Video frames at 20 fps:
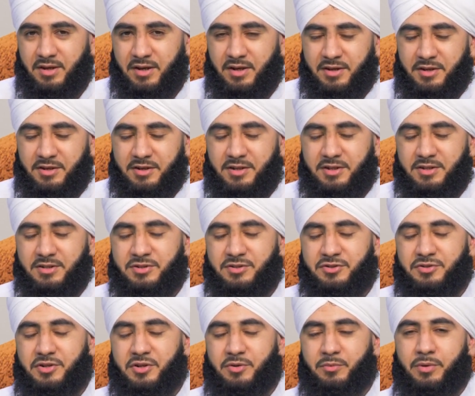And in
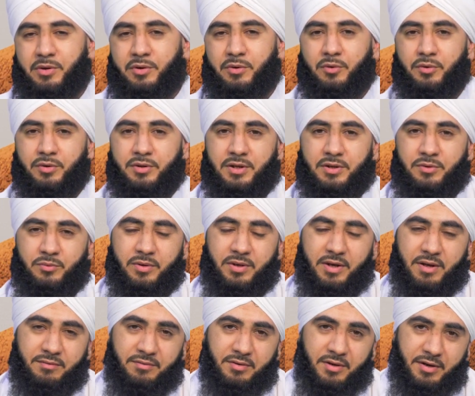history we know that
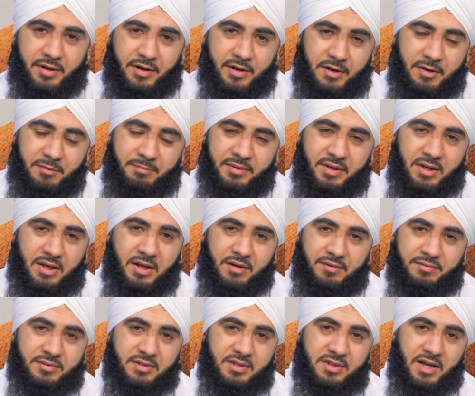whenever a Nabi
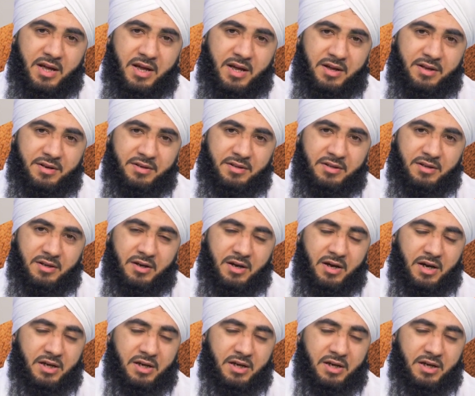left the area,